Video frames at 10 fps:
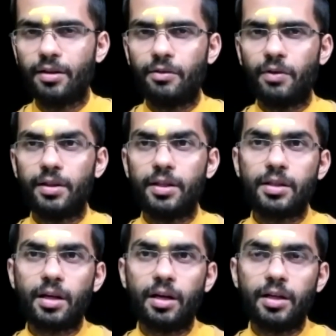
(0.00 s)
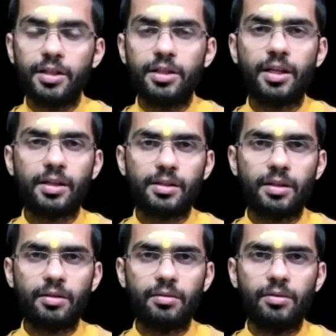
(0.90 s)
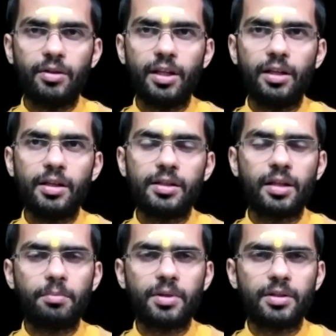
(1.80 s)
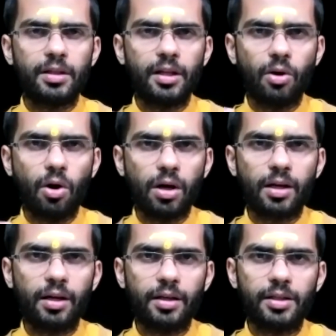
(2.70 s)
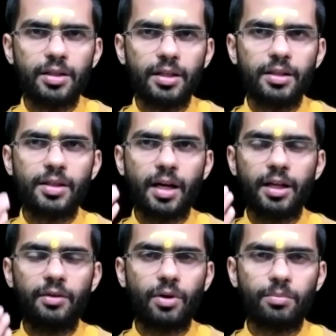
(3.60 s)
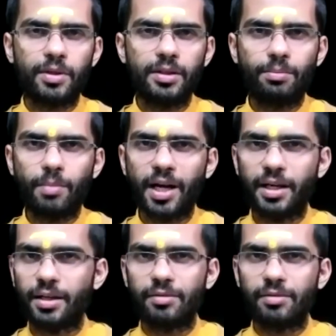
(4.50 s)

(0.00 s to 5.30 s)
When these conditionings, dhi is representing all conditionings starting from this mind.